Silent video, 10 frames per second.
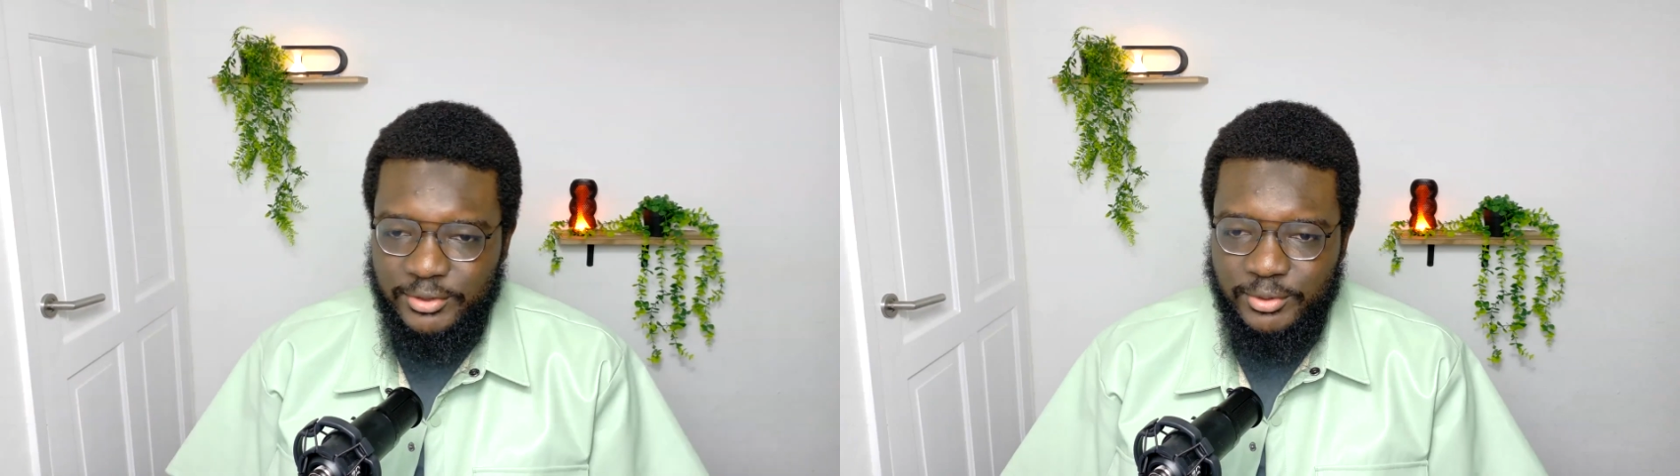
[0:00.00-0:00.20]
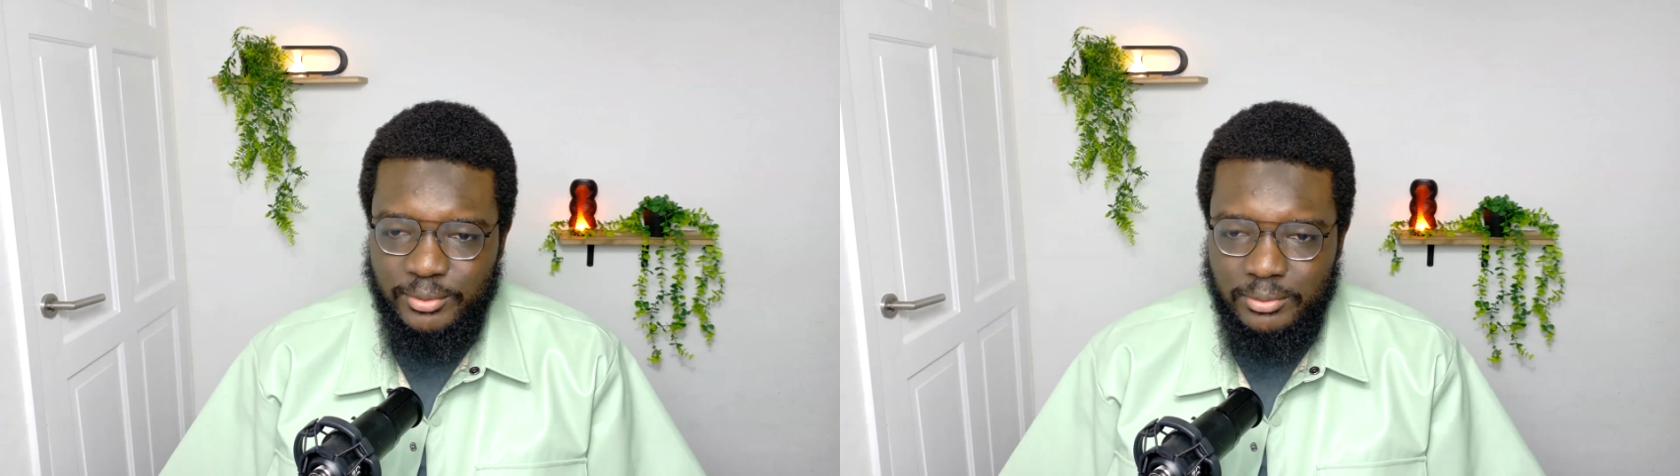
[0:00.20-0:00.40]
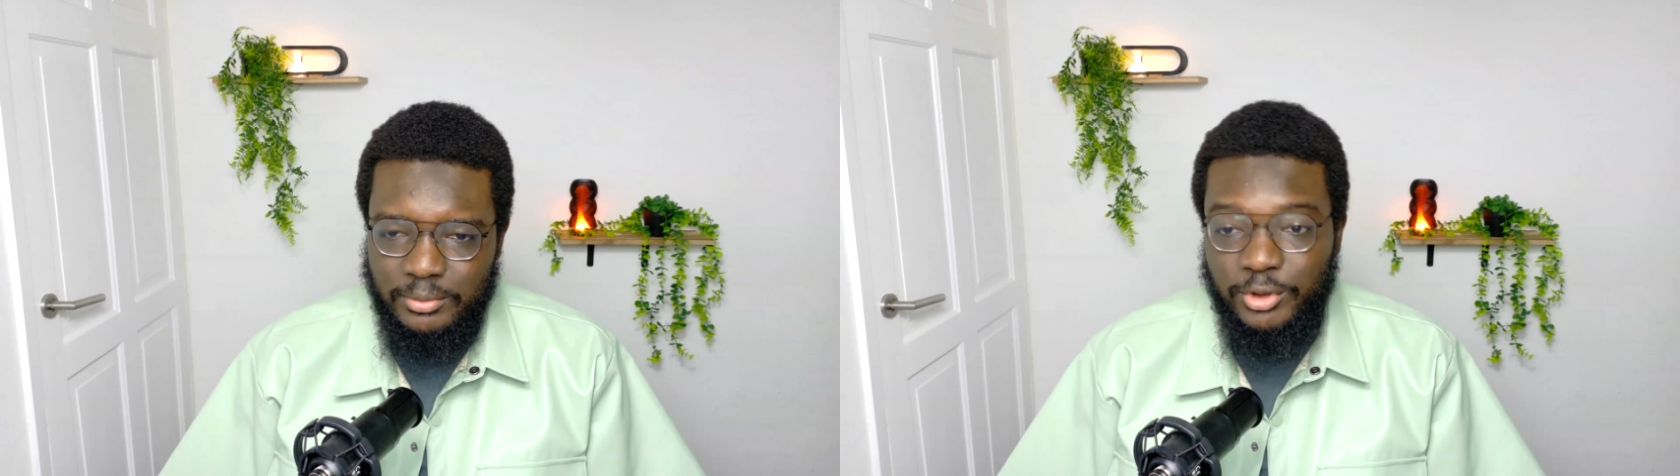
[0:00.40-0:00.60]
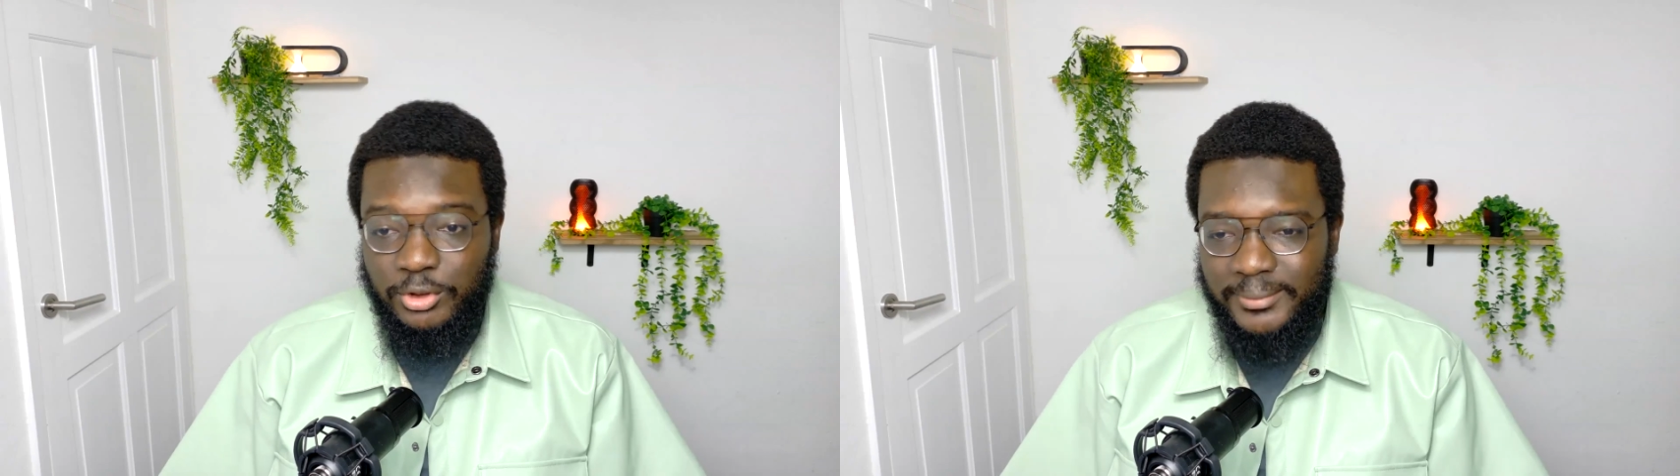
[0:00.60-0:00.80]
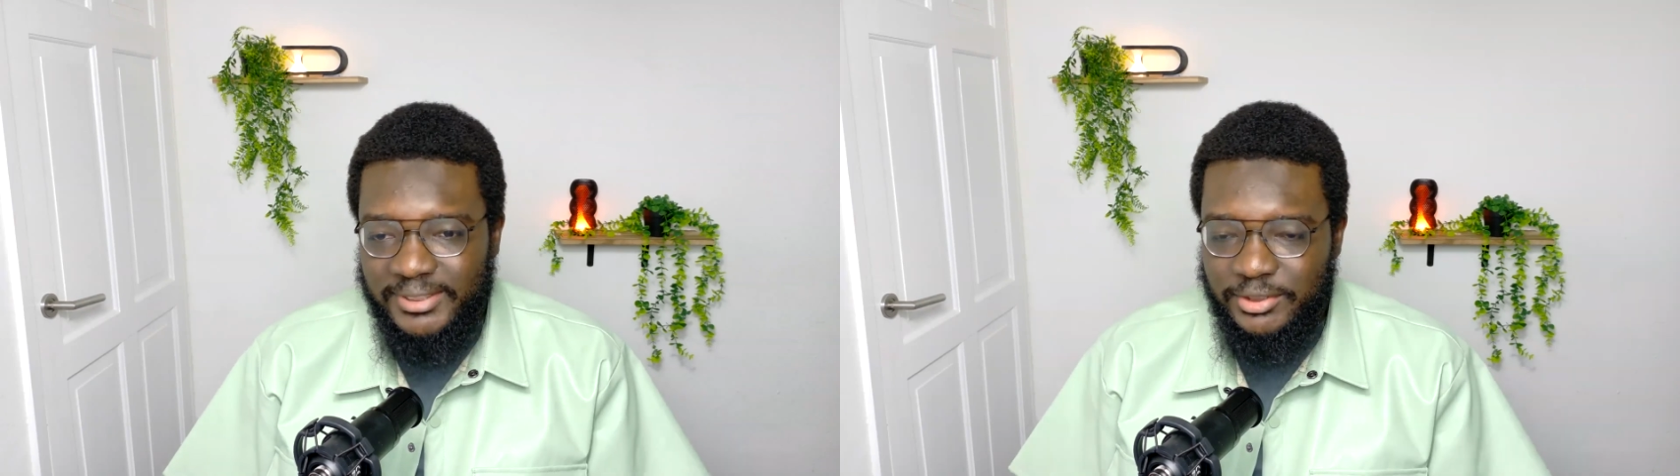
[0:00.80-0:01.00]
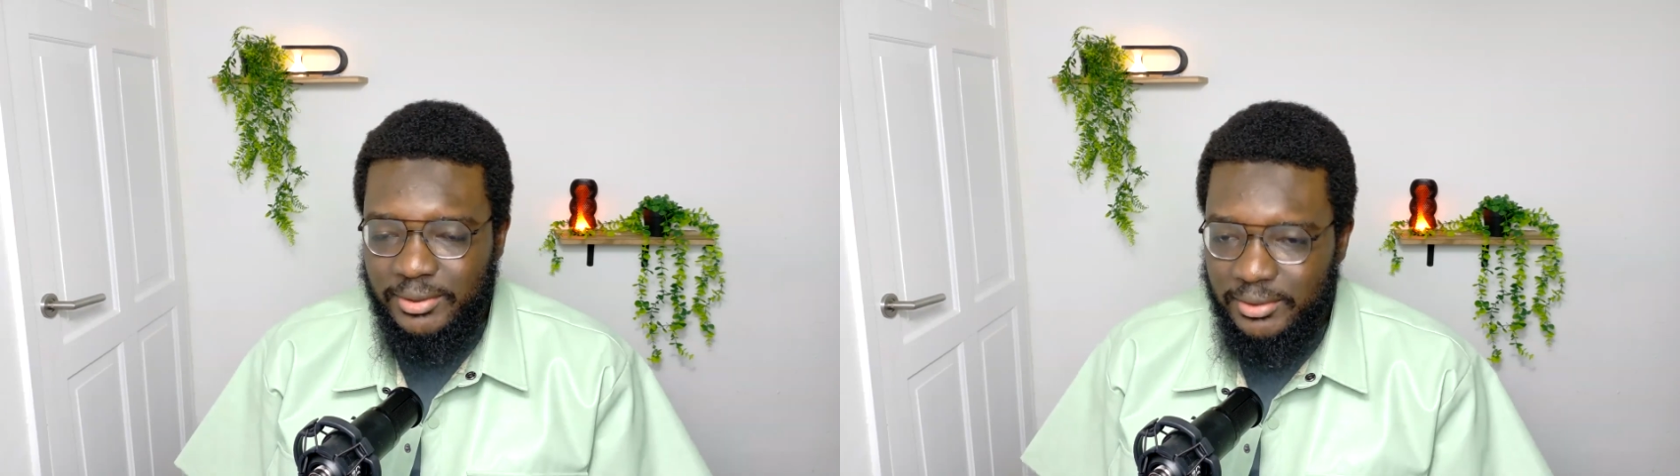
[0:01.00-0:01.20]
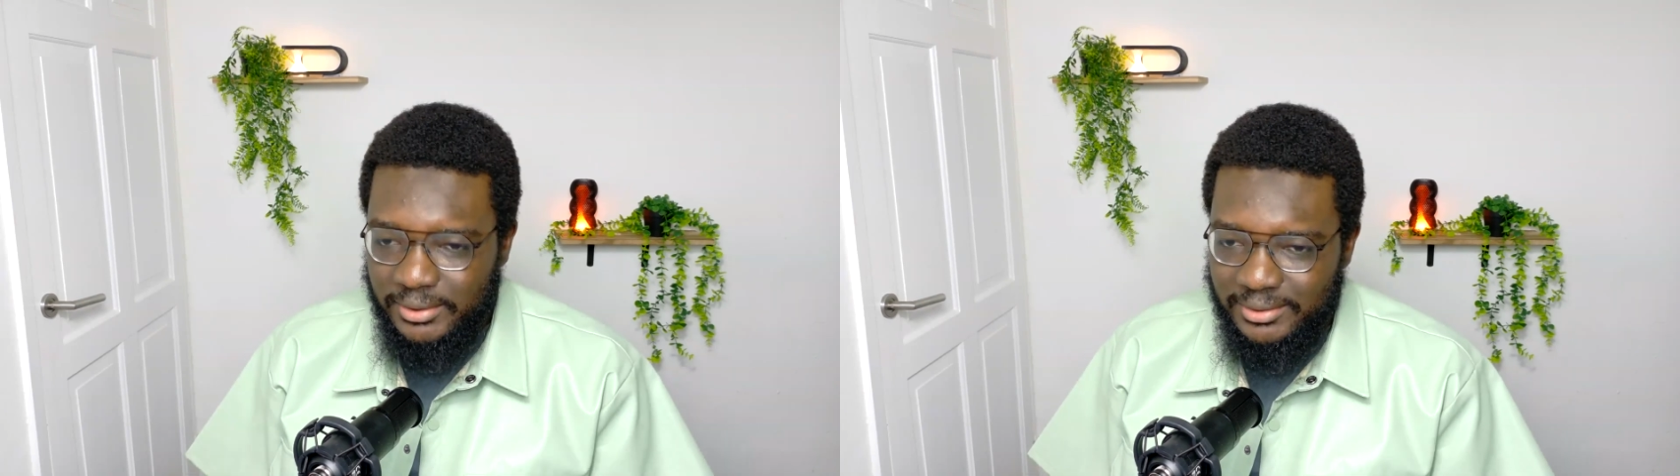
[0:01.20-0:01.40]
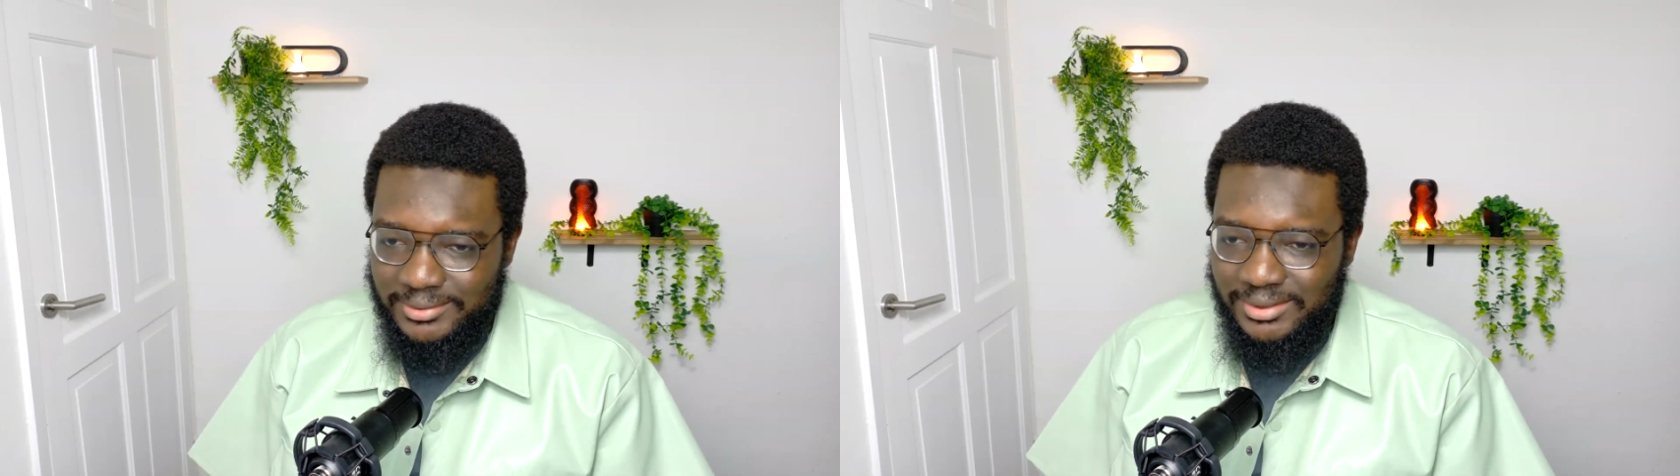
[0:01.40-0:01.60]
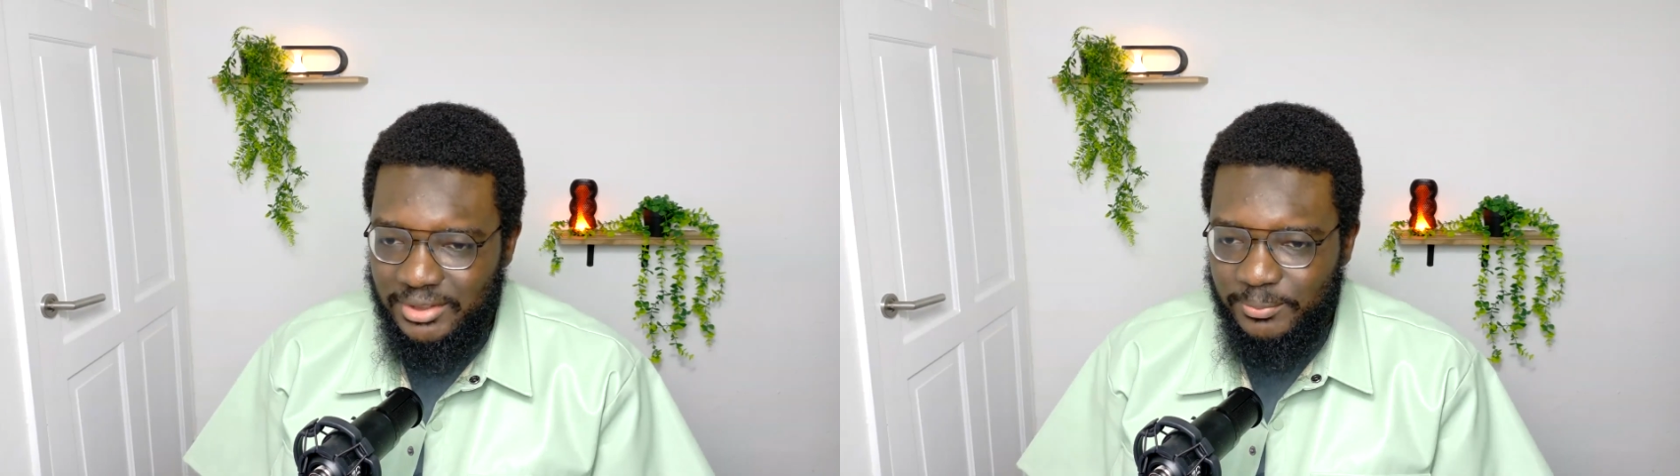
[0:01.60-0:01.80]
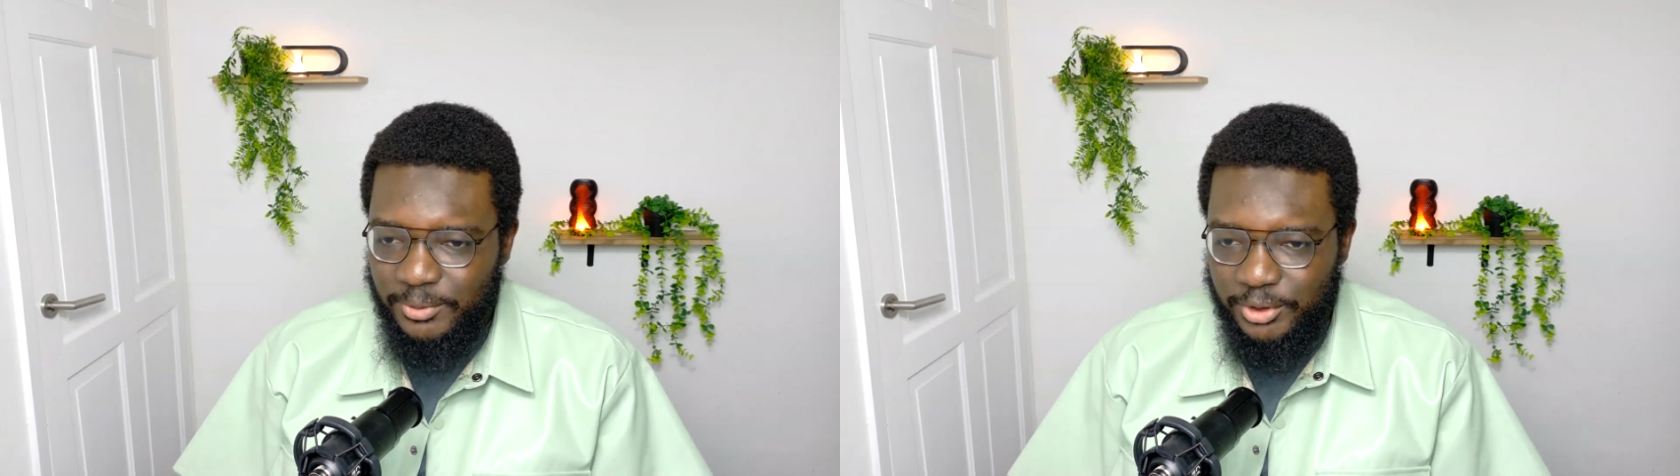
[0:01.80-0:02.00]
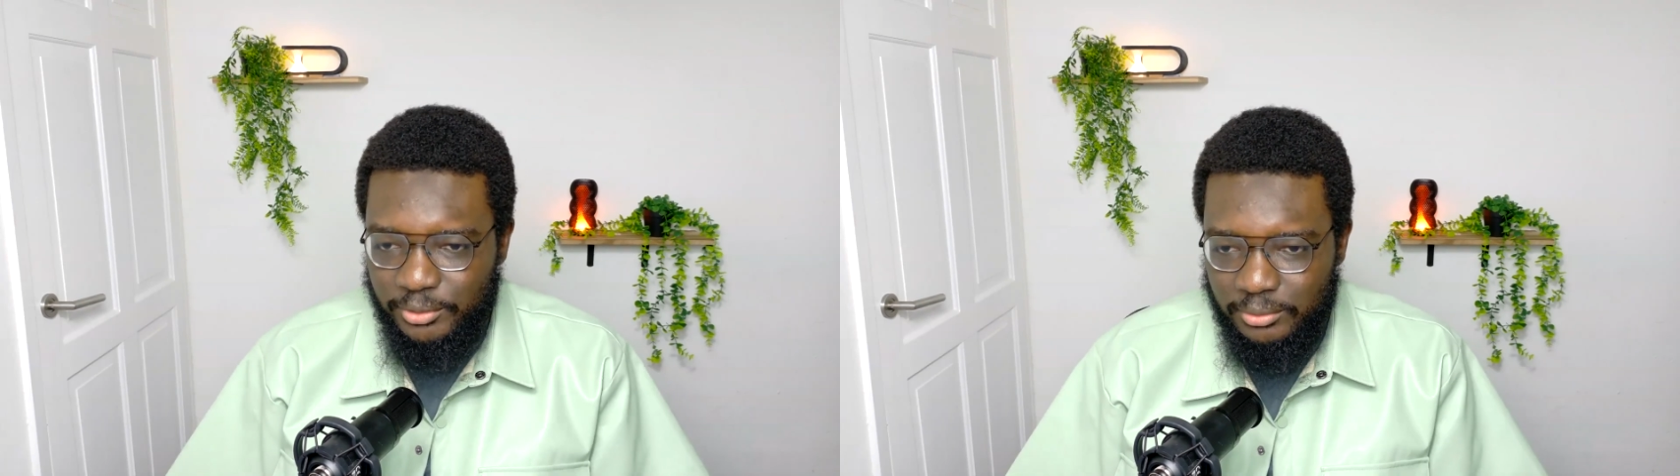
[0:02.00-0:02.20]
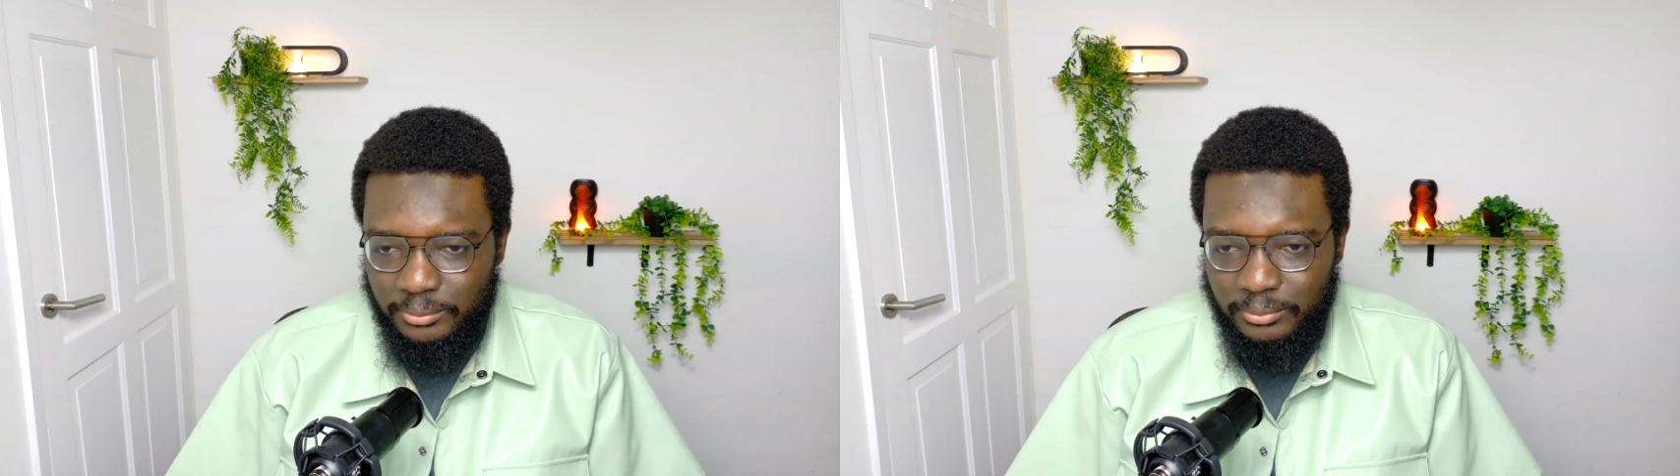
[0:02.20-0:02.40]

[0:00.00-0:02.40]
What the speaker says: to document your learnings in this module.